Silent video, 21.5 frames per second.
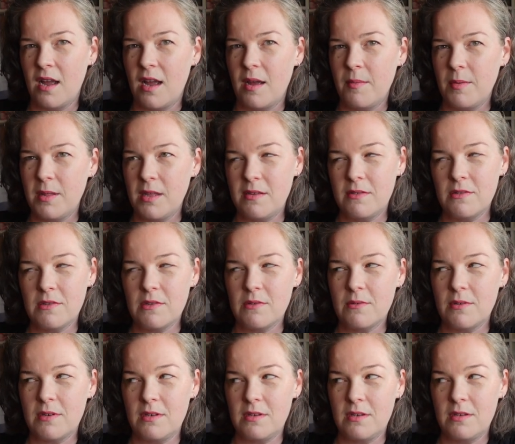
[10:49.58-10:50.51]
I believe is
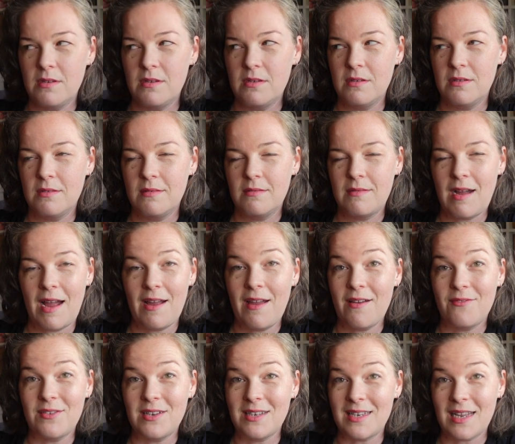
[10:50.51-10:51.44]
what I do. I
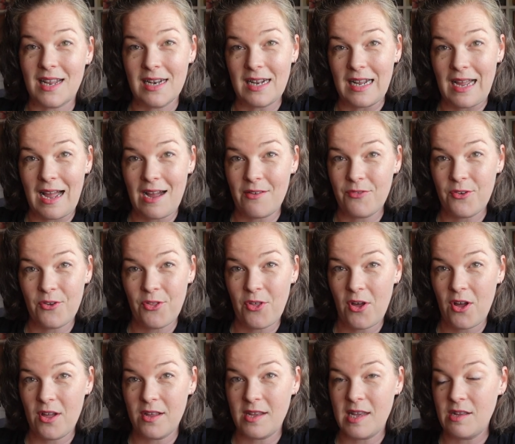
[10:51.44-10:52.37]
haven't done an
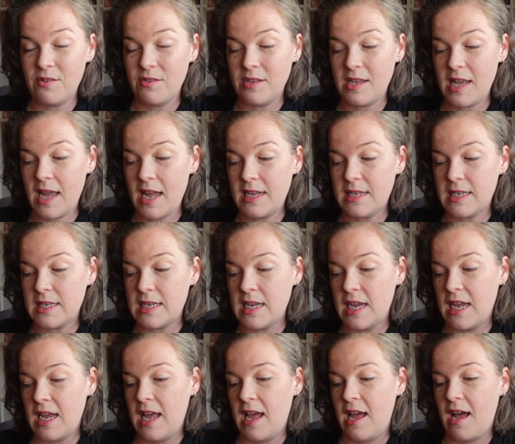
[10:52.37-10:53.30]
afterthought heel yet.
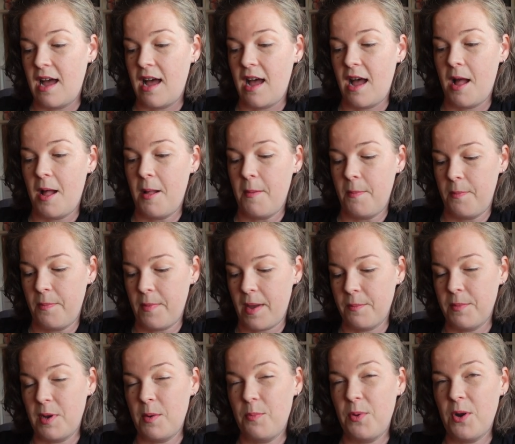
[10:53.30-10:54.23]
I'm
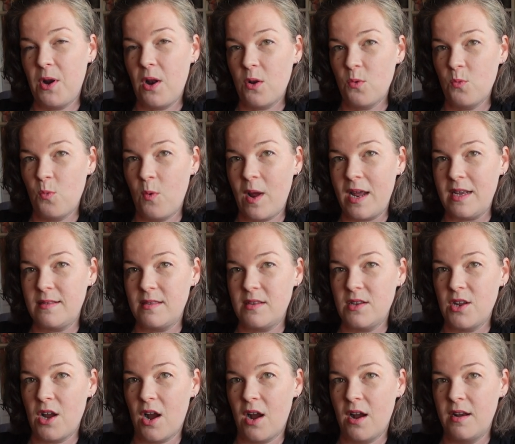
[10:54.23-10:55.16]
going to put it on
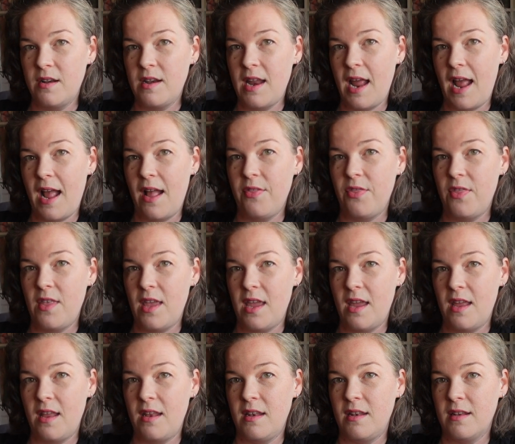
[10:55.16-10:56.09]
waist yarn and
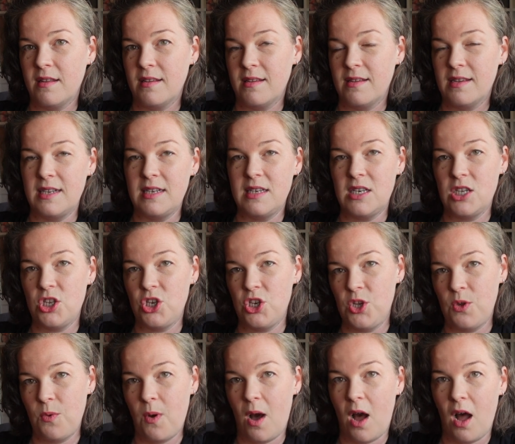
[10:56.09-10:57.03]
then
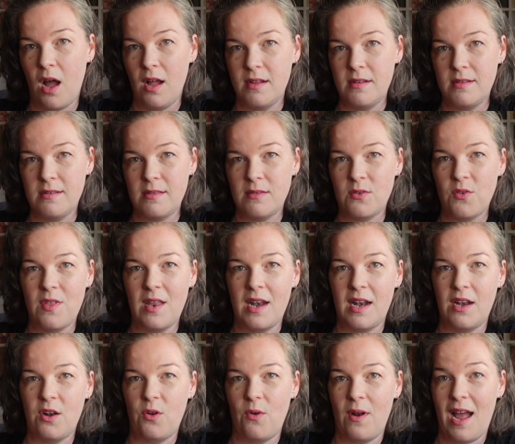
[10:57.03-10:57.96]
continue on so then
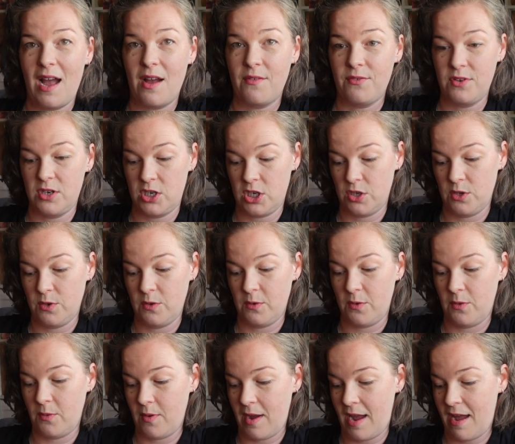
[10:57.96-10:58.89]
I don't have
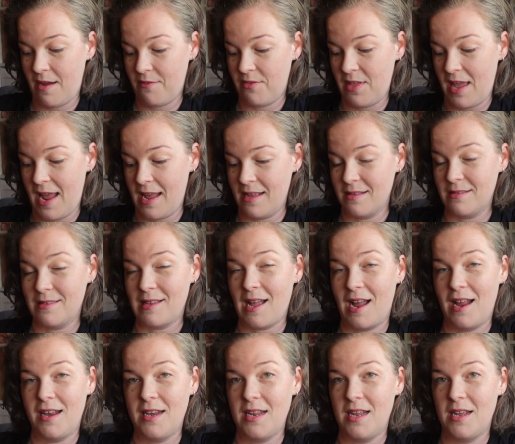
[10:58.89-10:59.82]
to have the
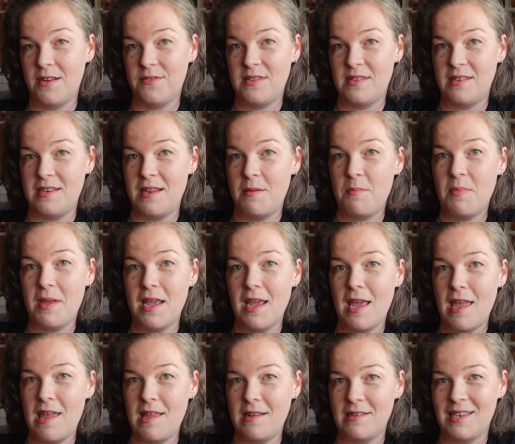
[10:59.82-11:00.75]
anxiety of snipping
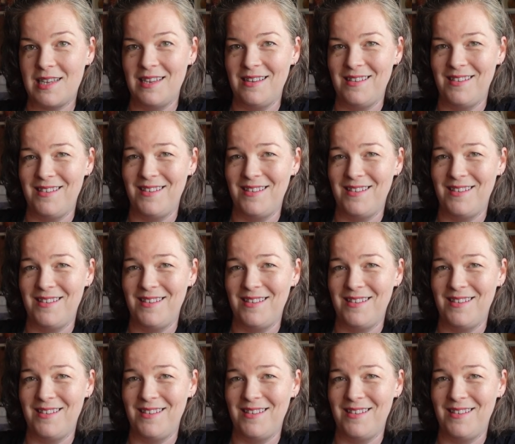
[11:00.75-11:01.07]
it.